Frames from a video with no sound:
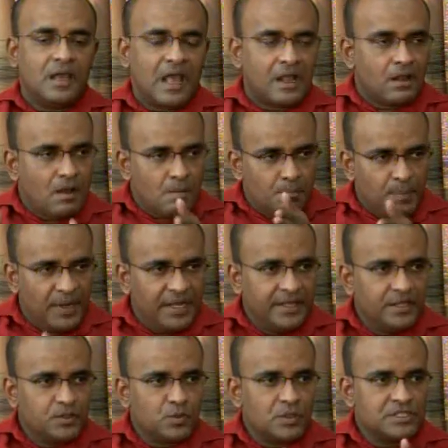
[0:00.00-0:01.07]
A
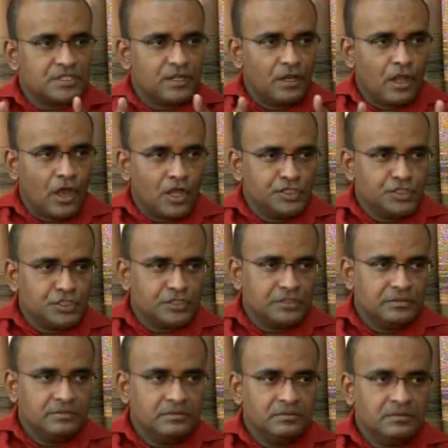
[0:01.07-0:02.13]
complaint was lodged
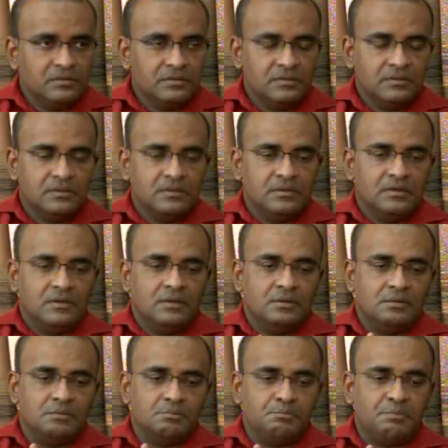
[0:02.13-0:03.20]

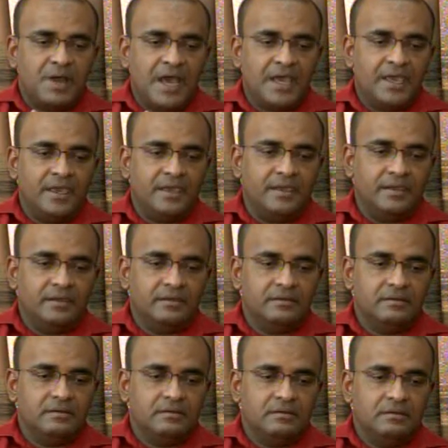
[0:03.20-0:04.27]
by
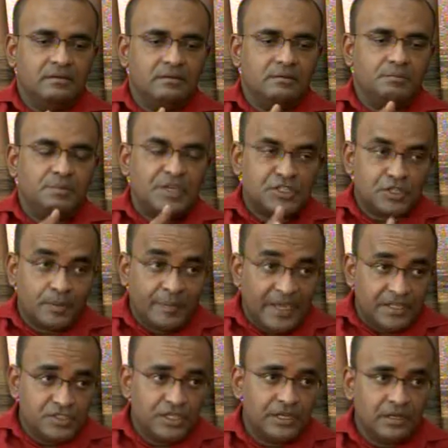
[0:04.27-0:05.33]
Bishop
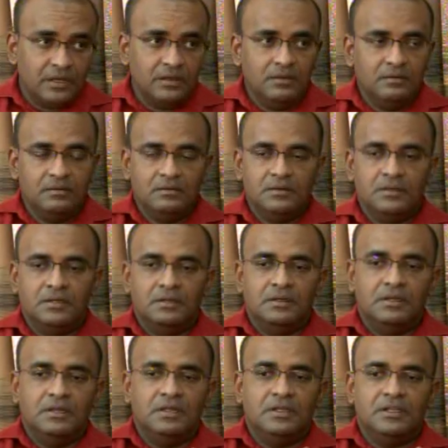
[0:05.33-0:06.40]
Edgehill
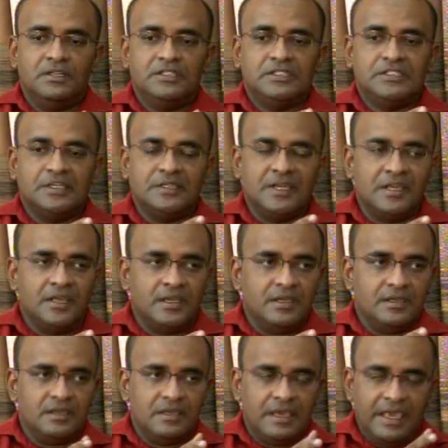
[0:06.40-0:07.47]
to
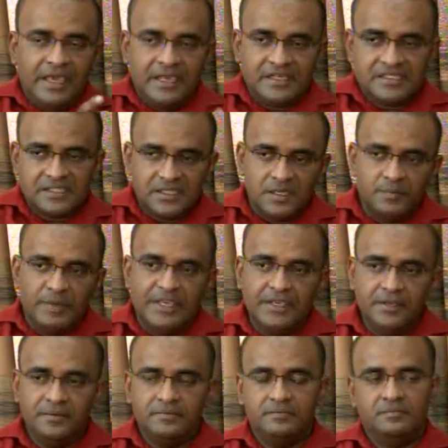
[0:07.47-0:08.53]
the ACB,
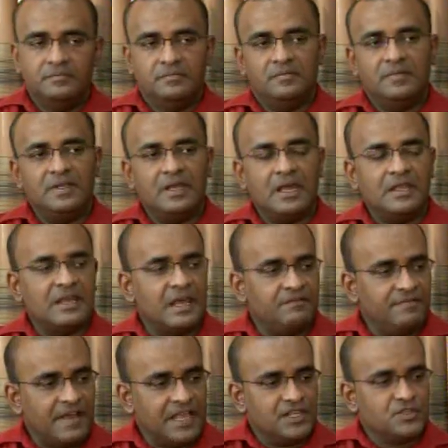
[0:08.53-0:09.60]
an
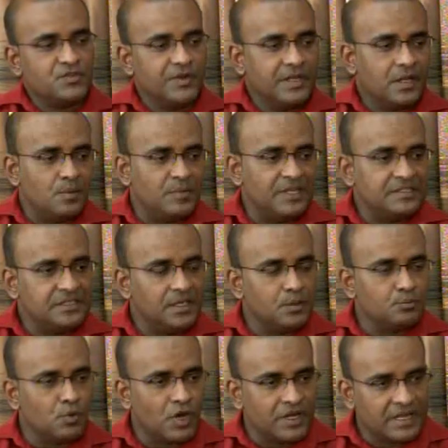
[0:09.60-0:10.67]
advisory committee
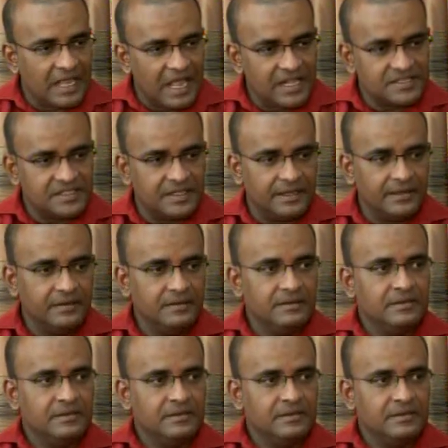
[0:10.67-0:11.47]
on broadcasting,